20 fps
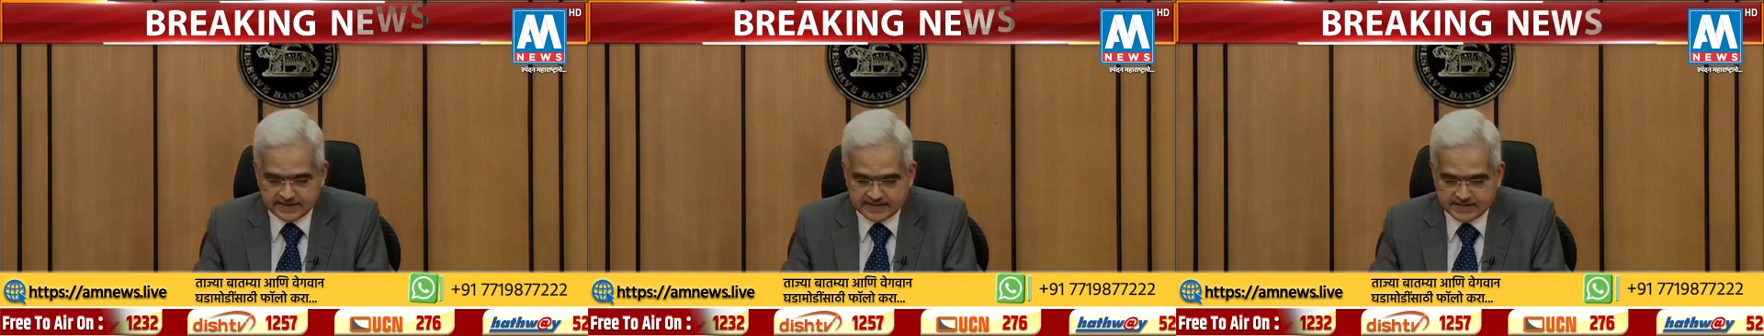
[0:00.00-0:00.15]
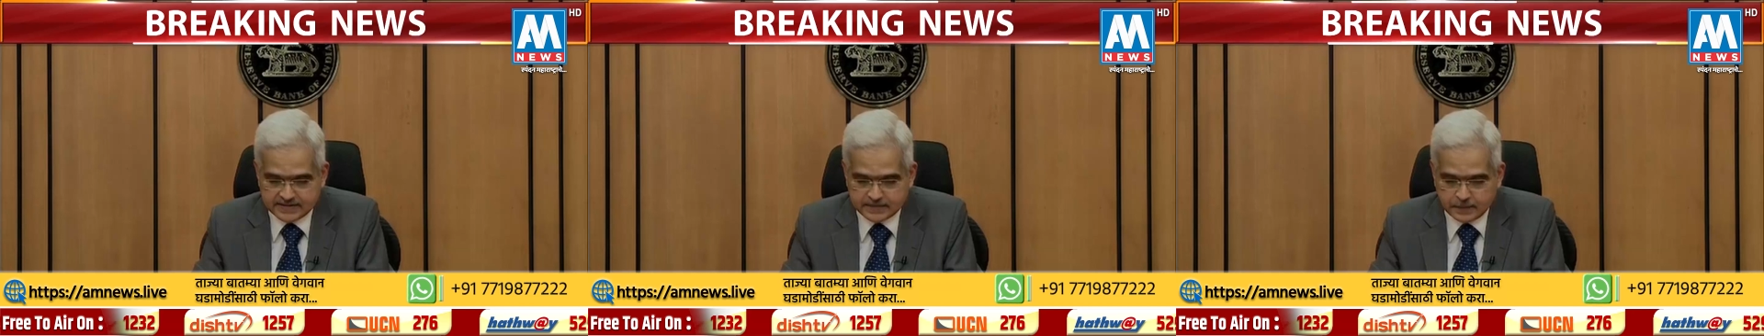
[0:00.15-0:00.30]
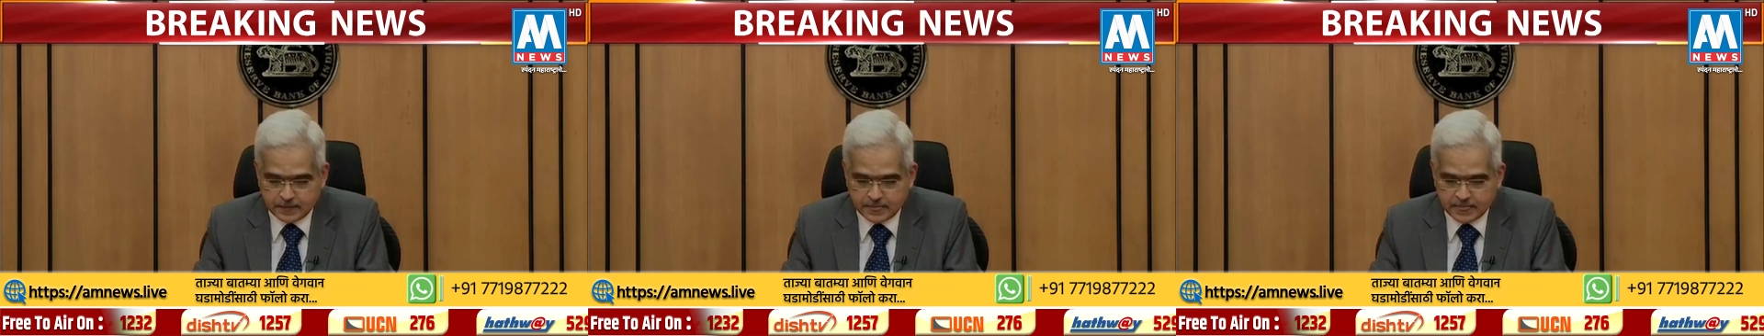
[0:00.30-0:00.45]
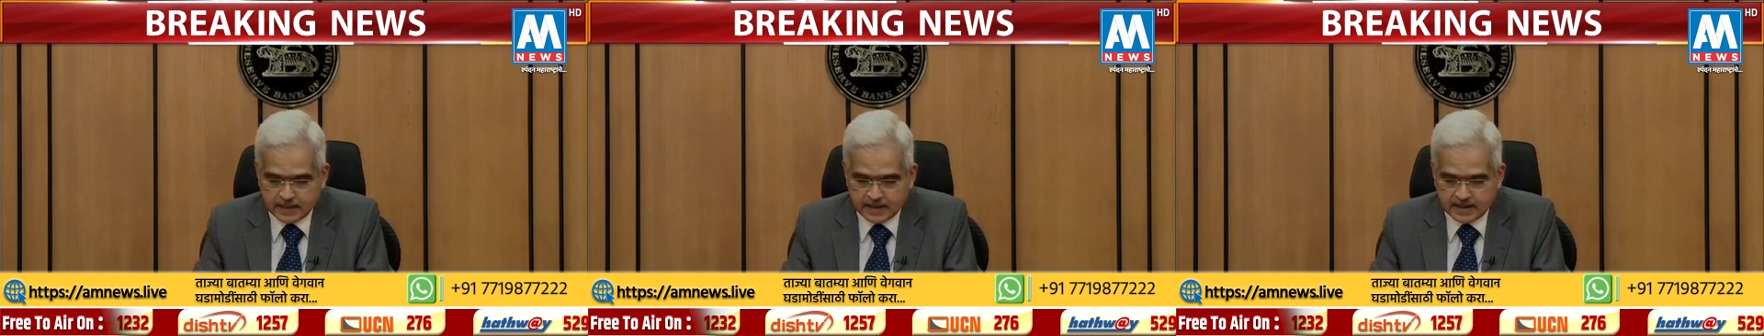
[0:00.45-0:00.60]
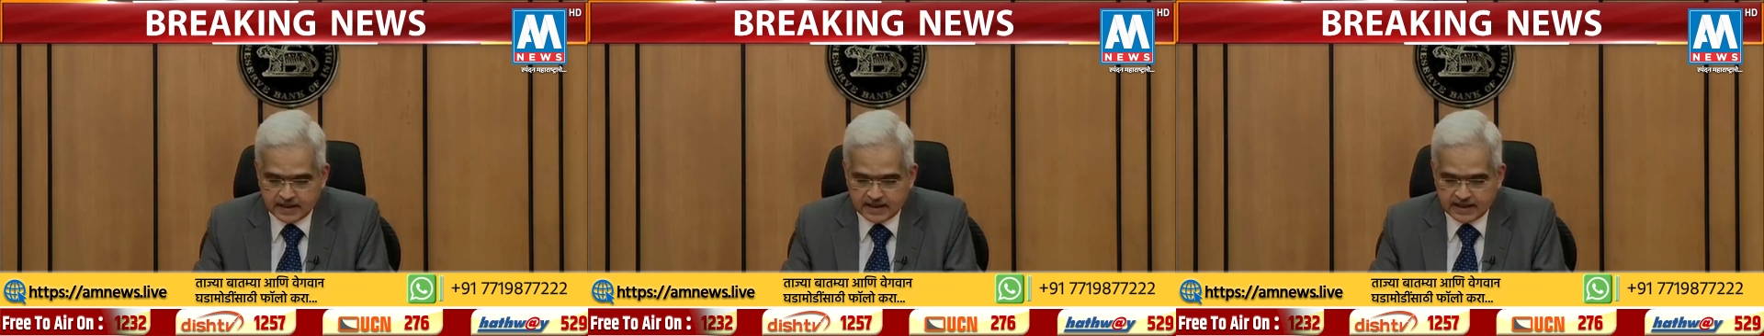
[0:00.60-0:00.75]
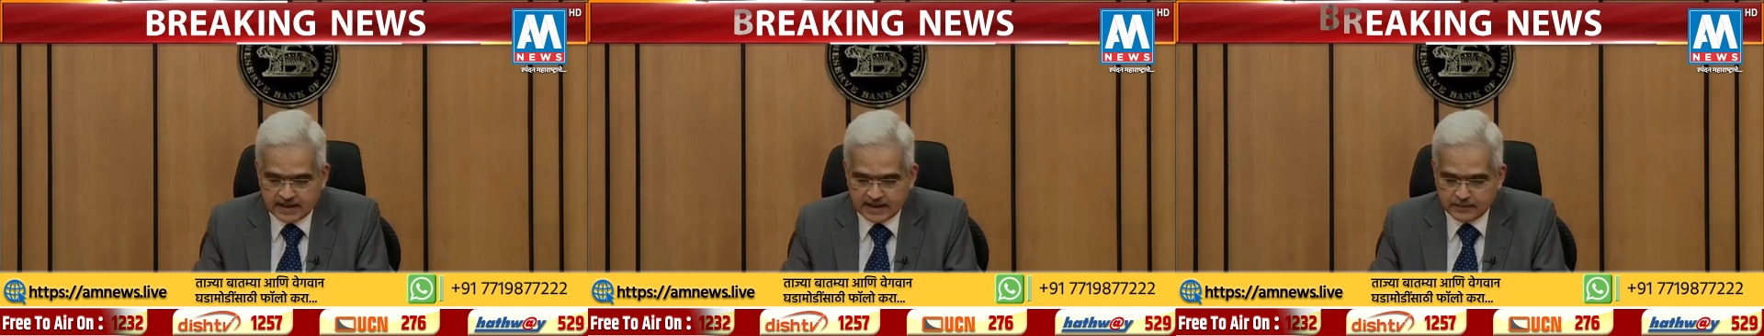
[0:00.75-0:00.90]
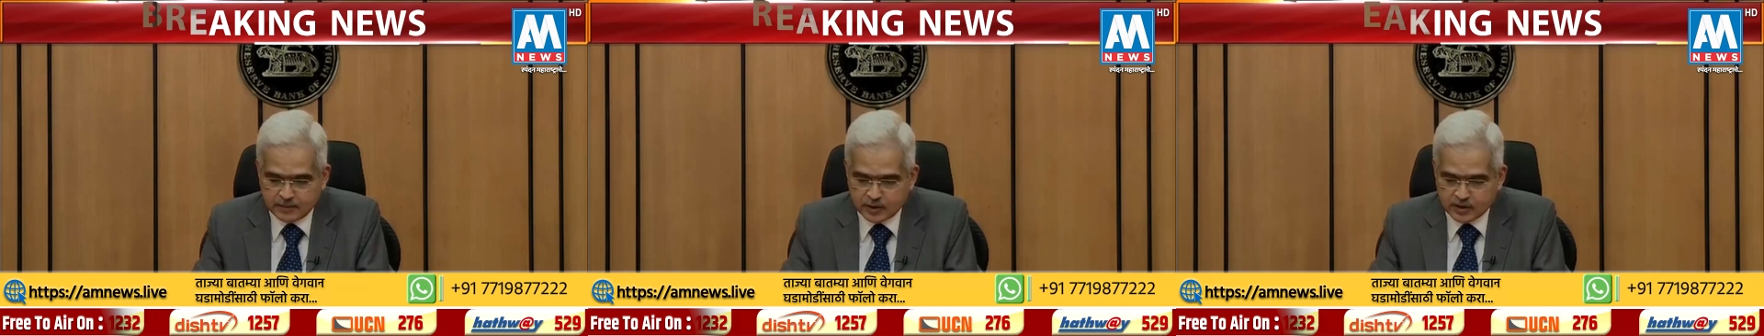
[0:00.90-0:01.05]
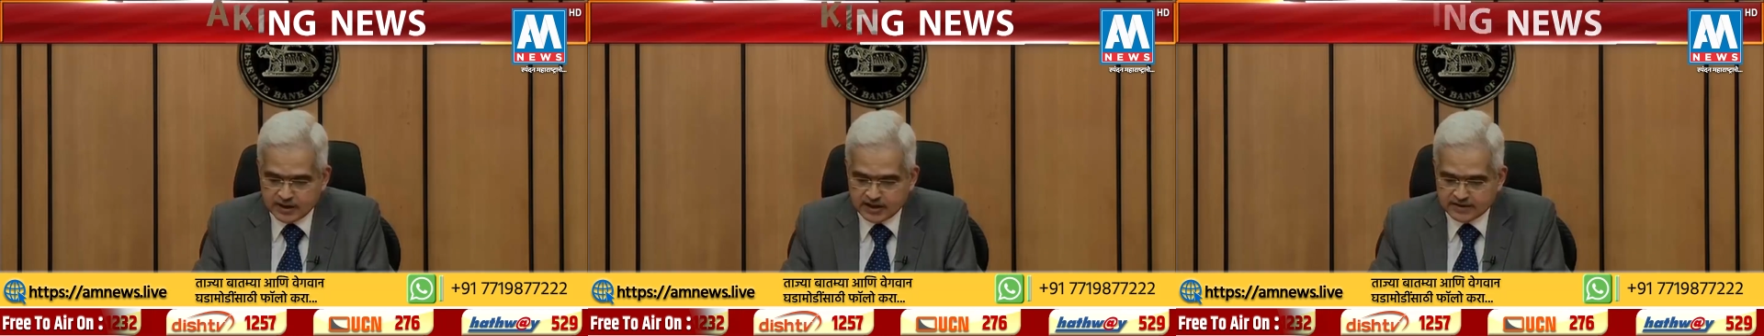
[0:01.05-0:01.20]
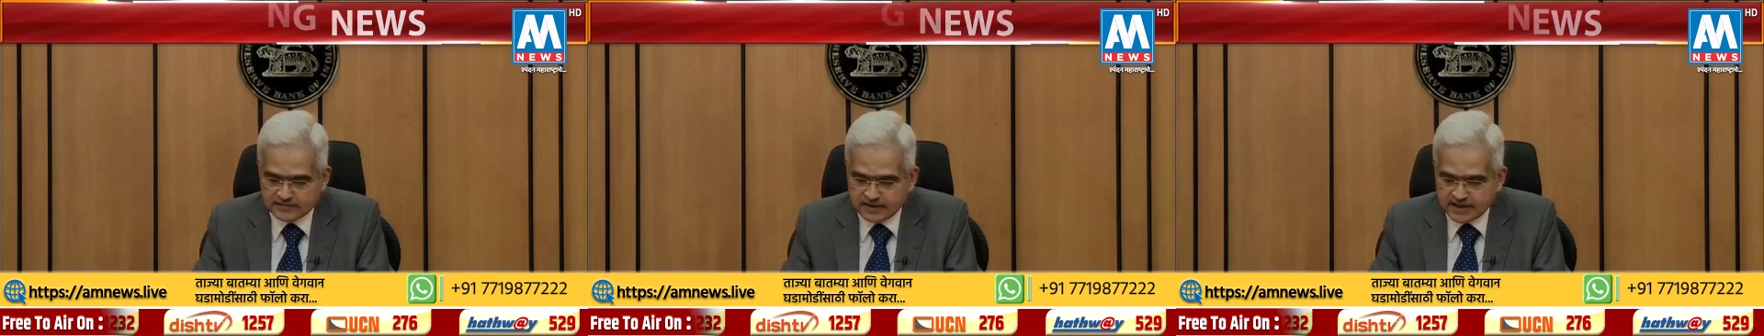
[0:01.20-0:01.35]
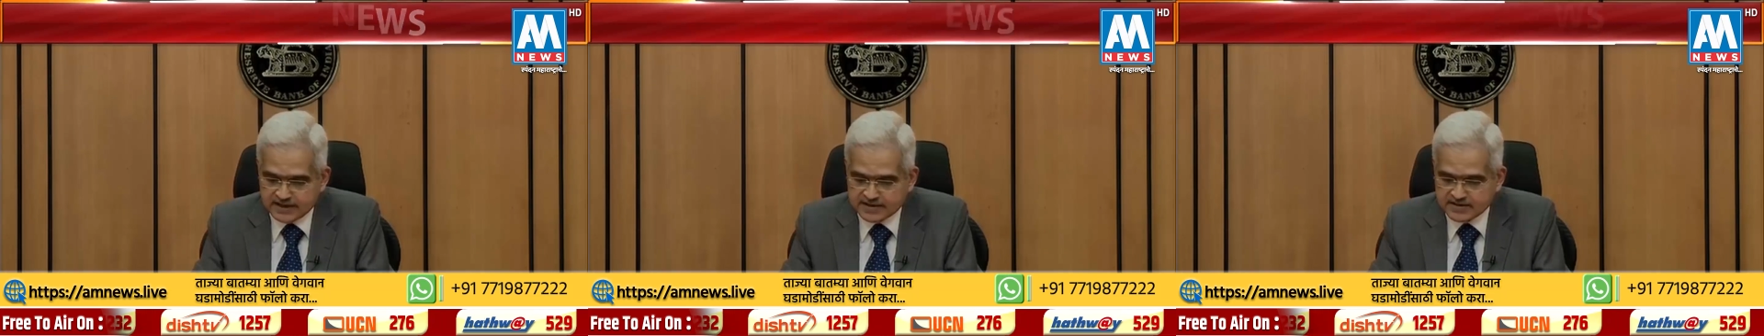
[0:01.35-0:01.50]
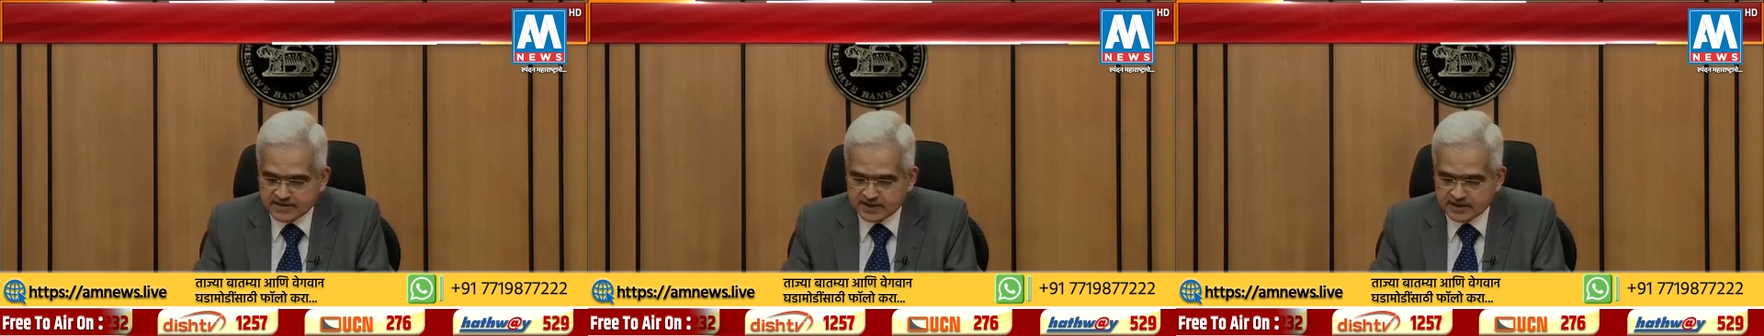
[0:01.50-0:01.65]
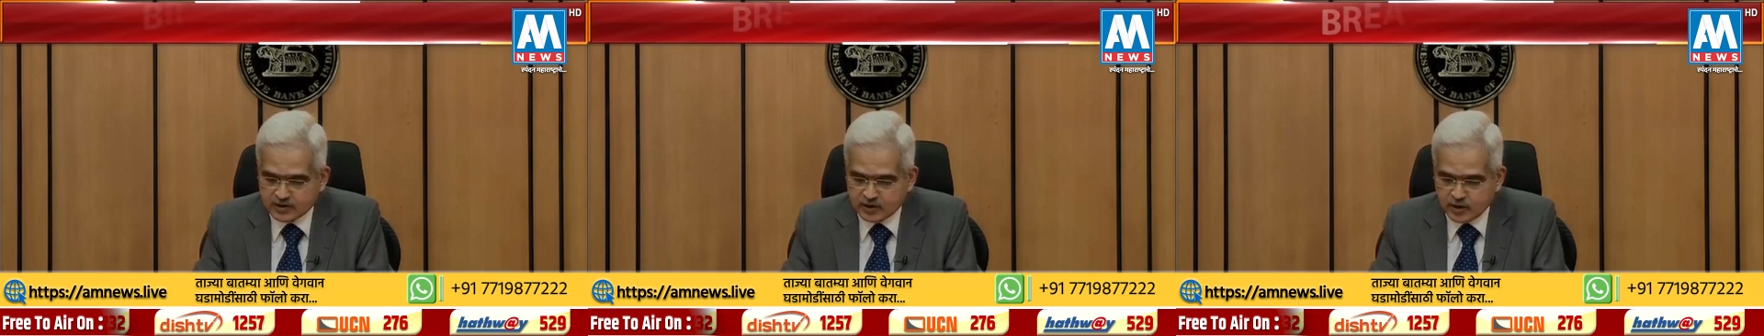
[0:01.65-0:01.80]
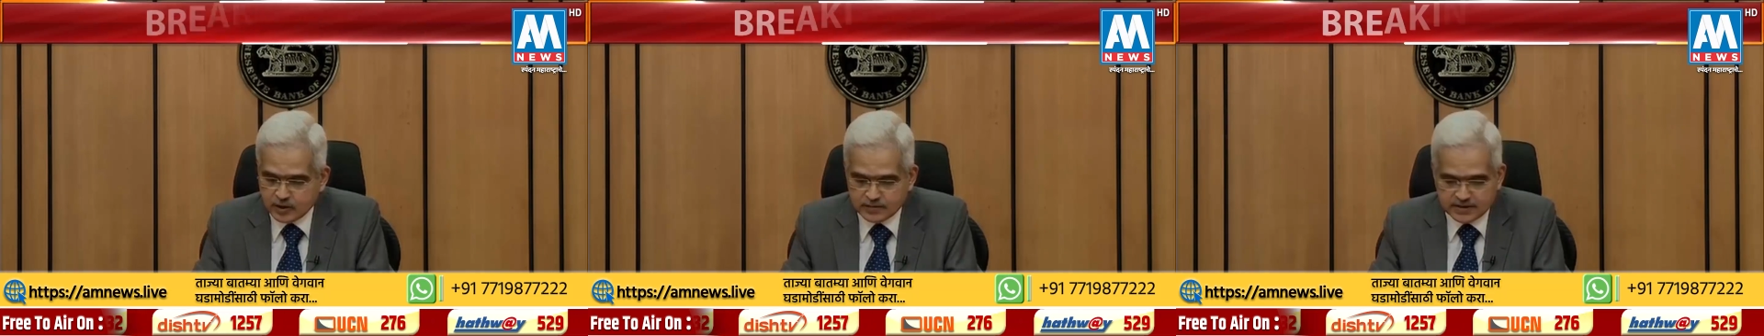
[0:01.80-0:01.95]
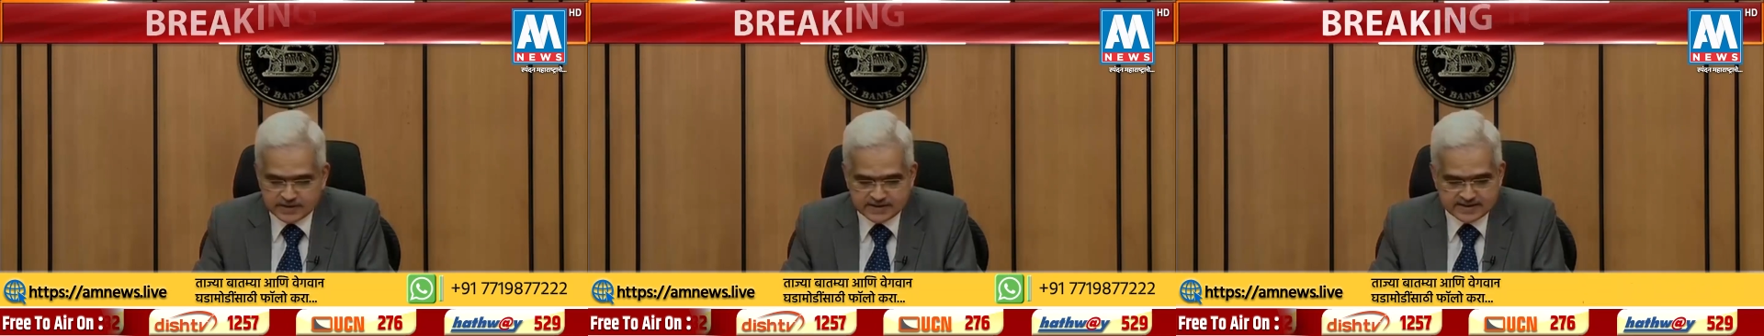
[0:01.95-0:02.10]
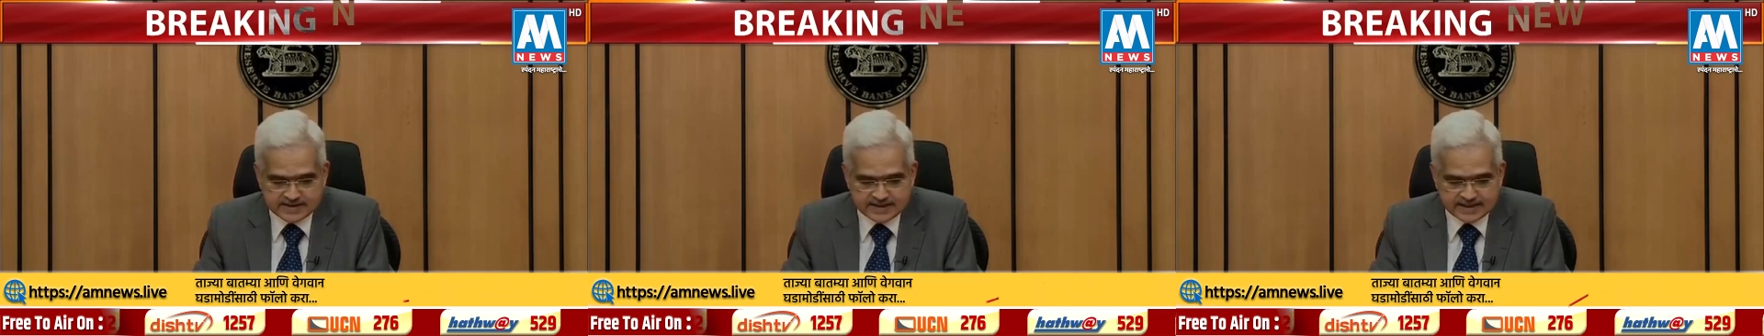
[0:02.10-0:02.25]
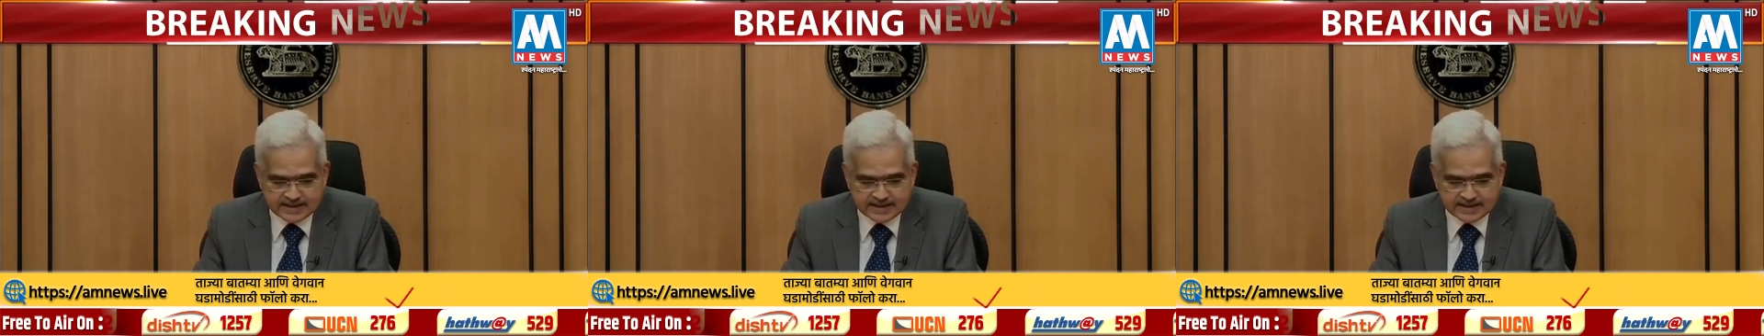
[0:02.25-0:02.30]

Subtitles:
2020, contractions